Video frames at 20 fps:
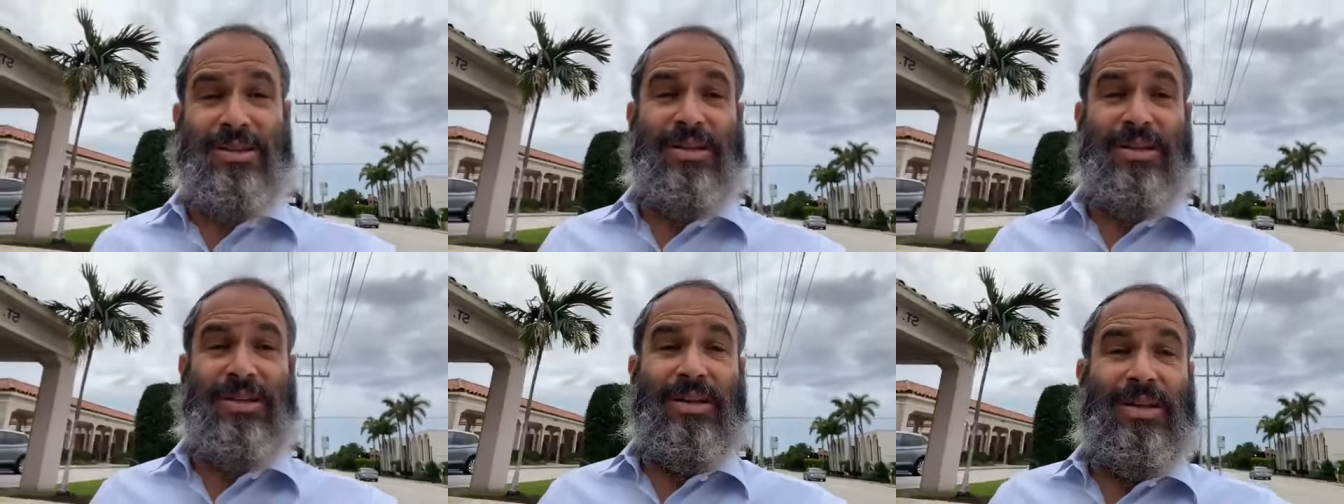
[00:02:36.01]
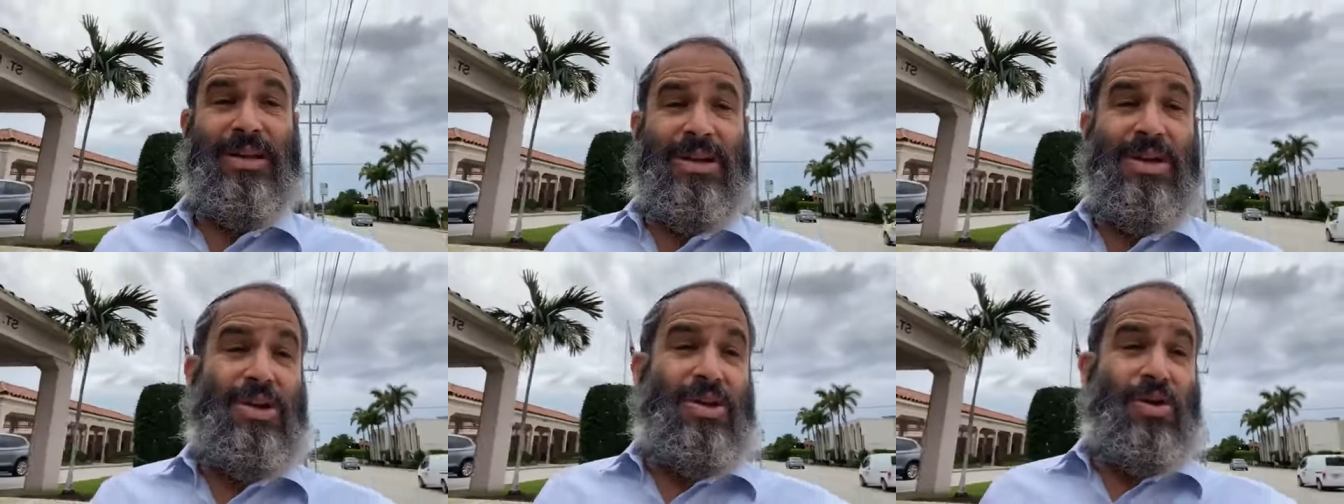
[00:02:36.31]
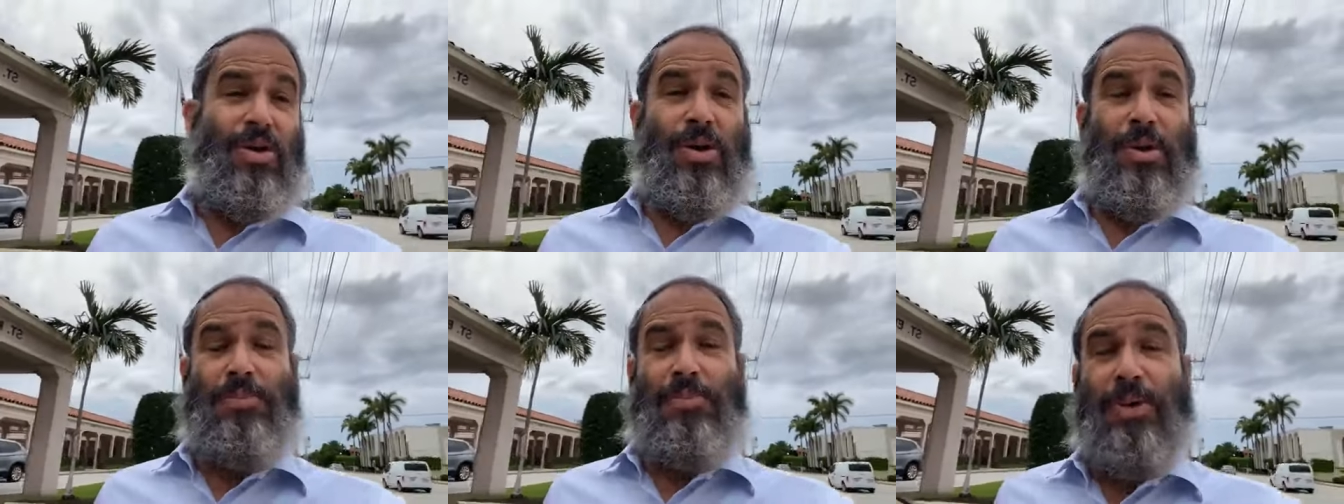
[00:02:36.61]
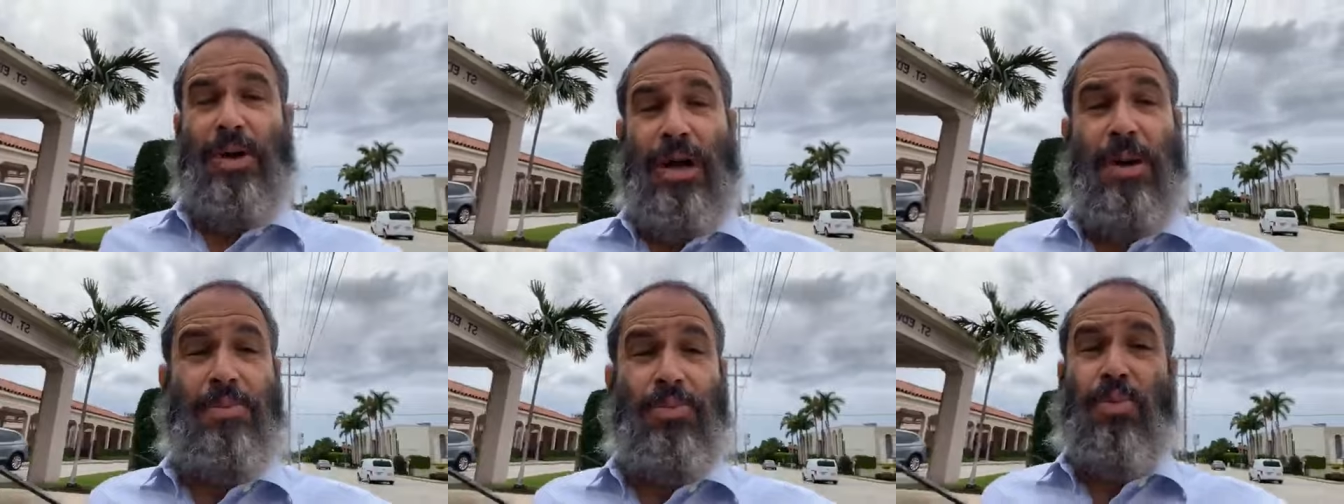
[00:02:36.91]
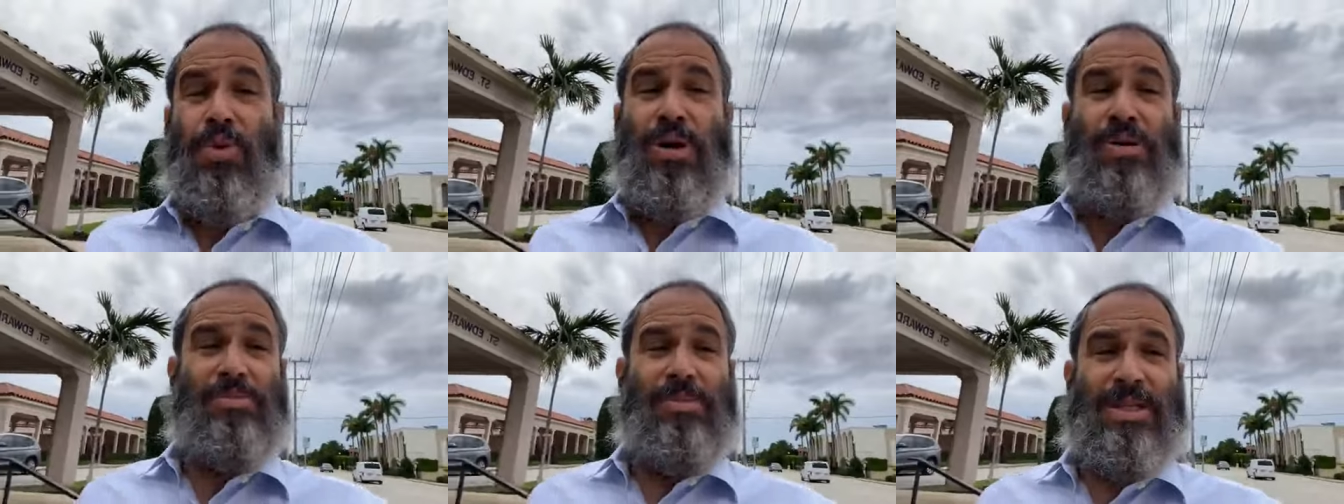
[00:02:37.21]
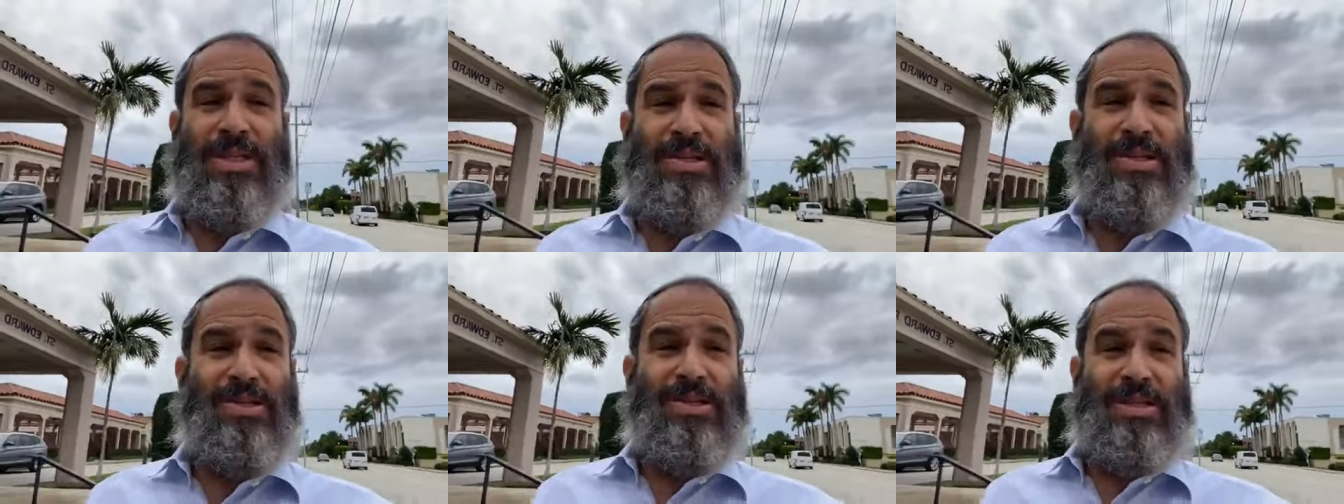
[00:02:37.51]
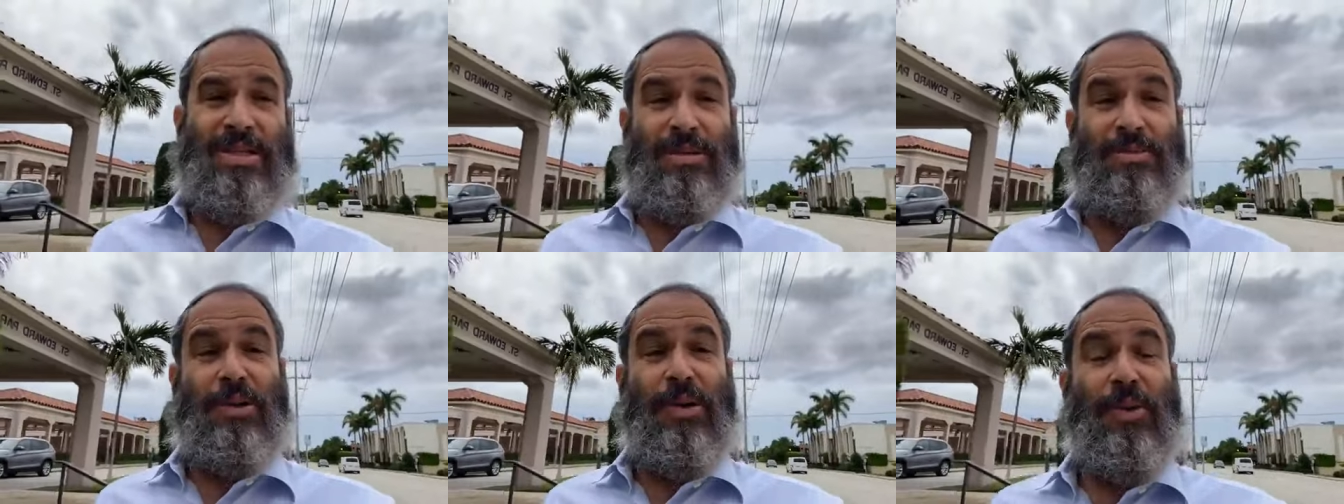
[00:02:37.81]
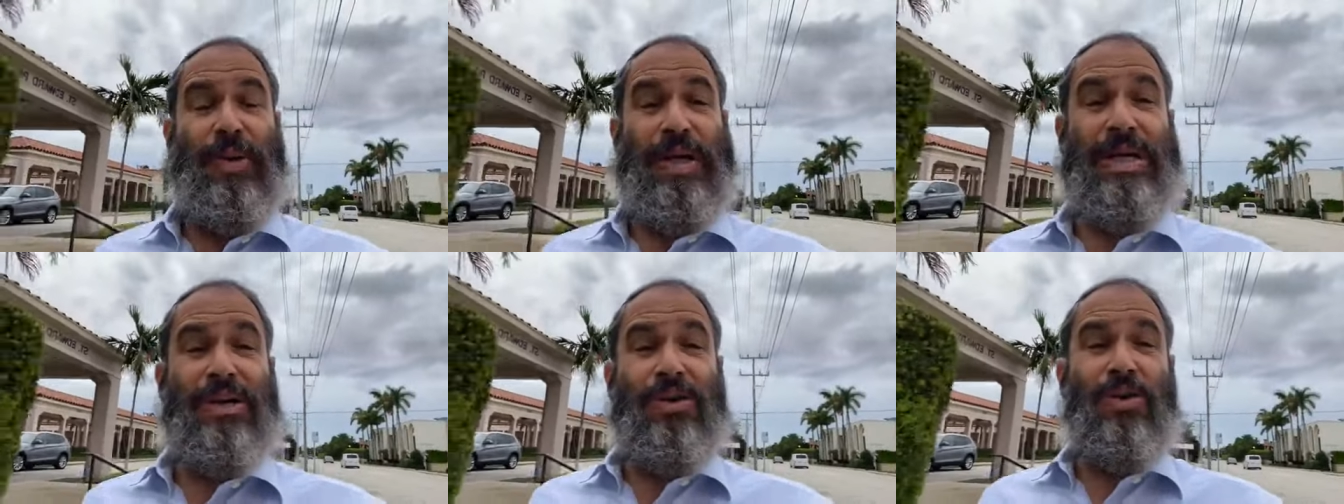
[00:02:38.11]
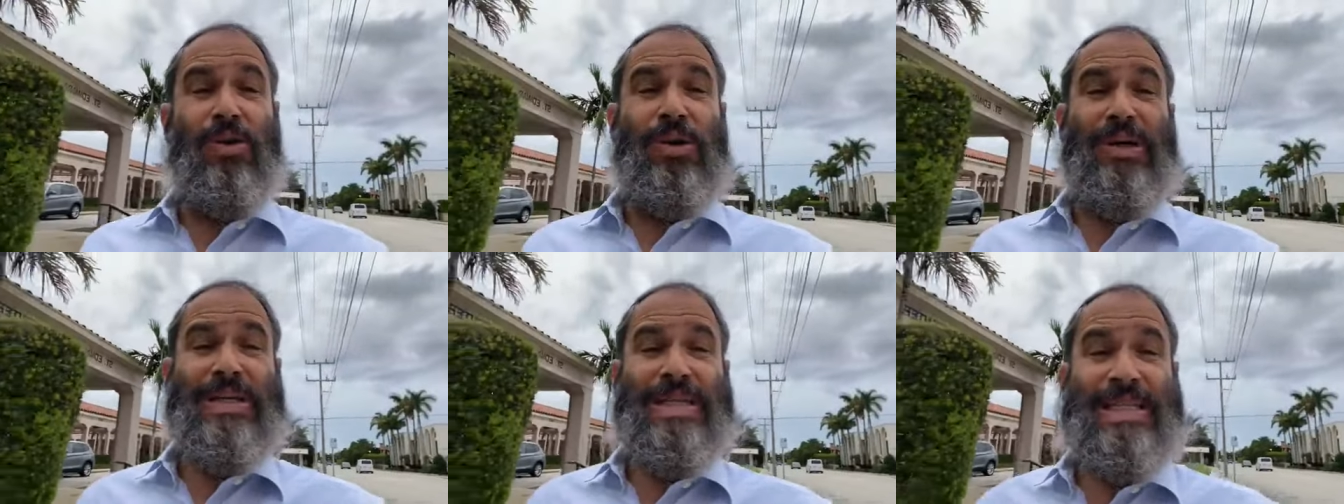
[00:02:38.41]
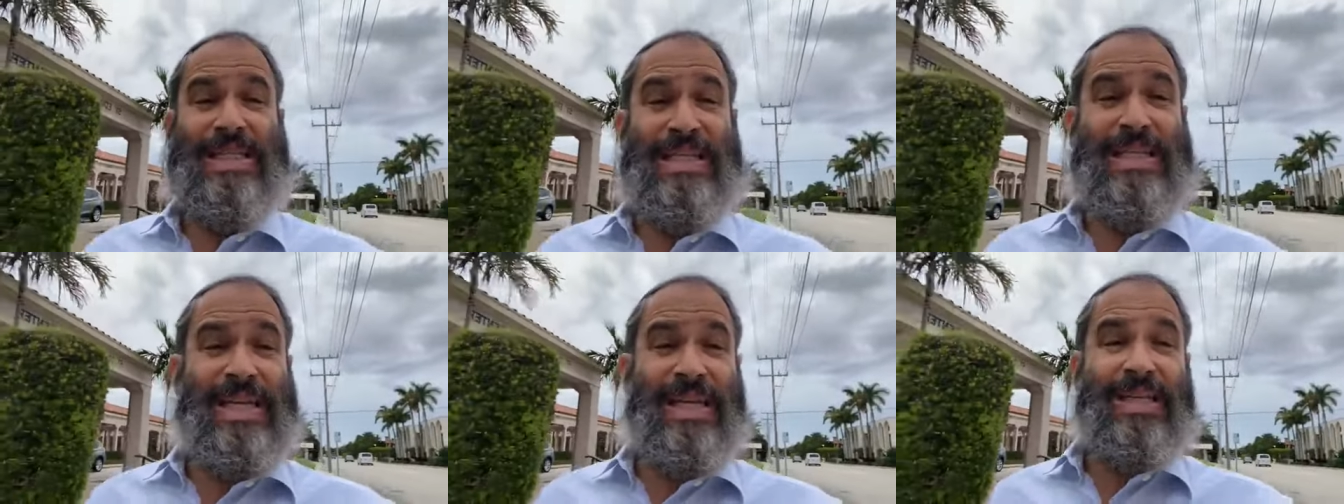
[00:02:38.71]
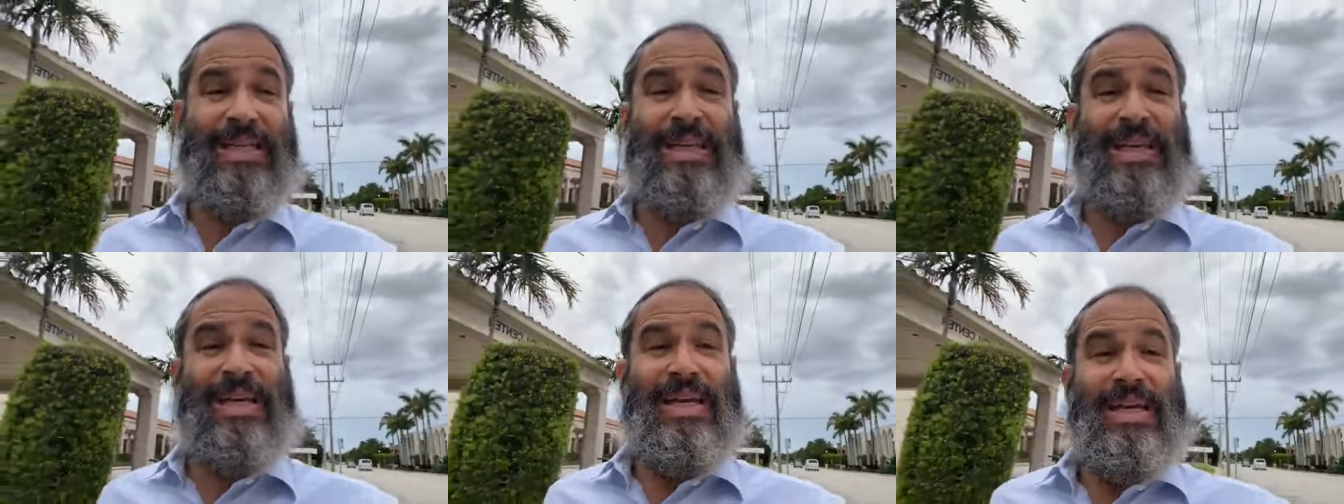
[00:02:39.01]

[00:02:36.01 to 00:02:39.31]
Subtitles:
or put up one mezuzah, but we could all sit